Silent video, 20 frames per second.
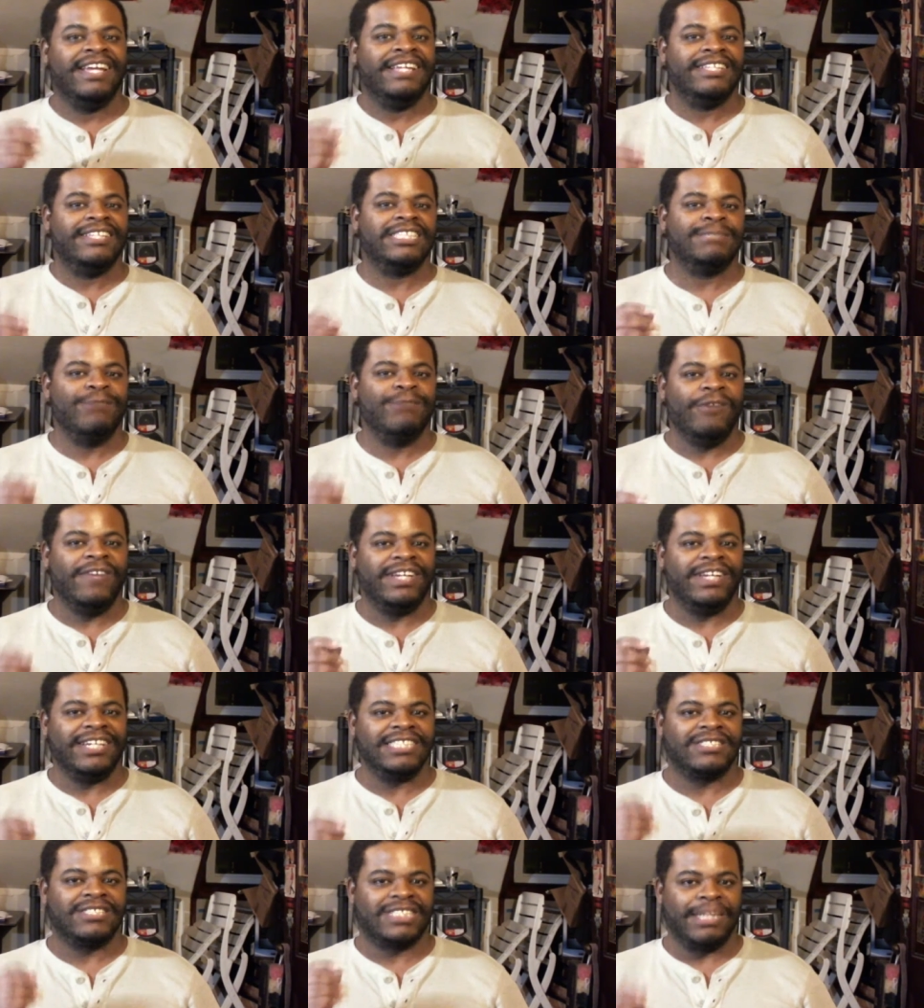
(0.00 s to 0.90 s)
This movie
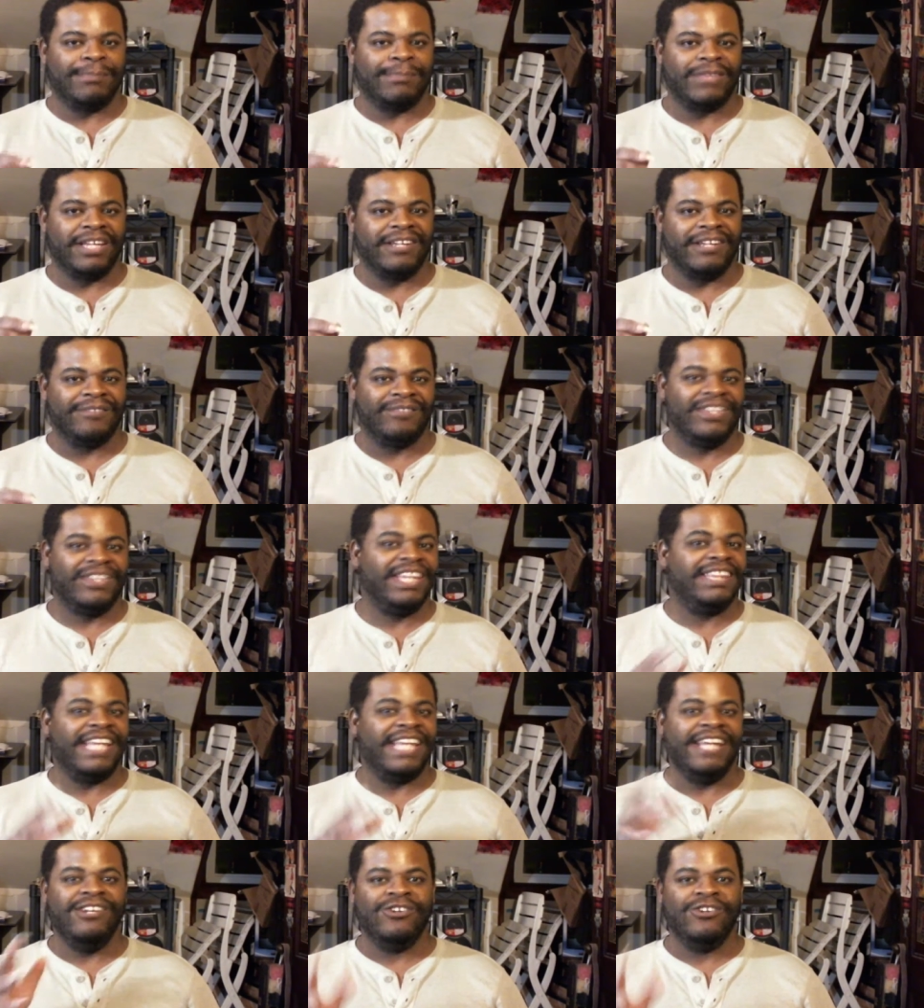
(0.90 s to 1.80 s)
does something
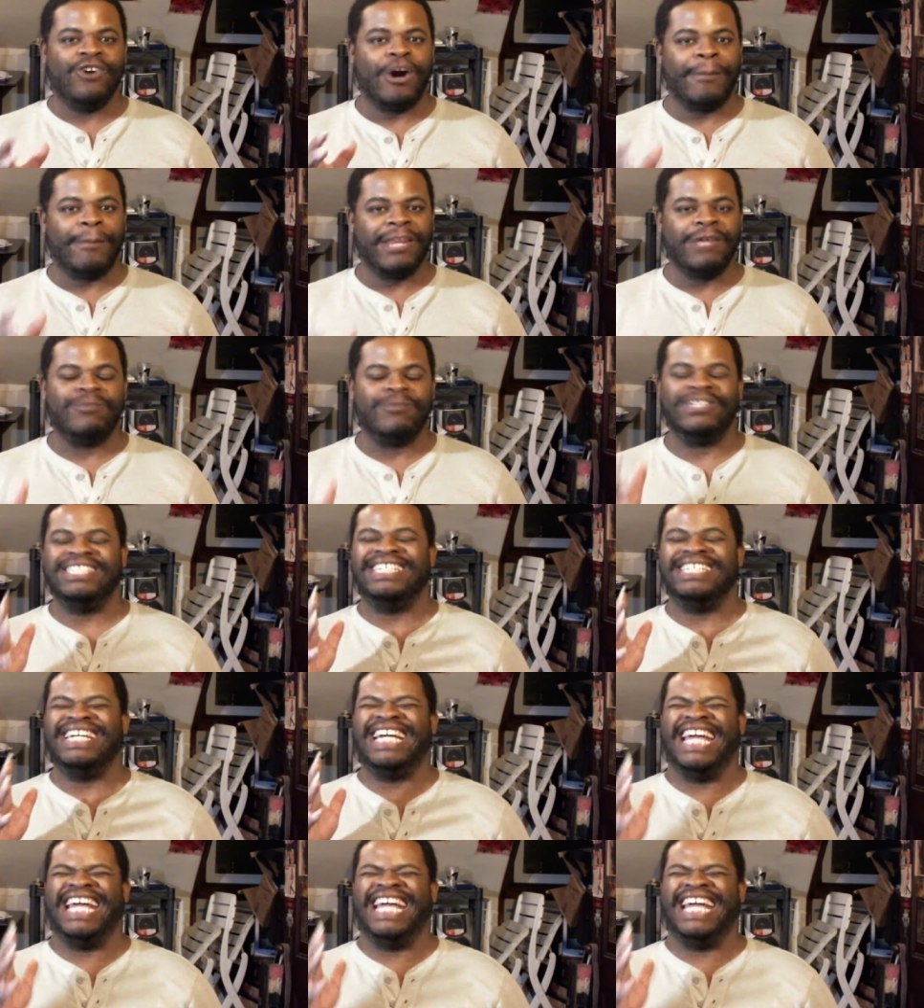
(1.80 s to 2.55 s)
that normally would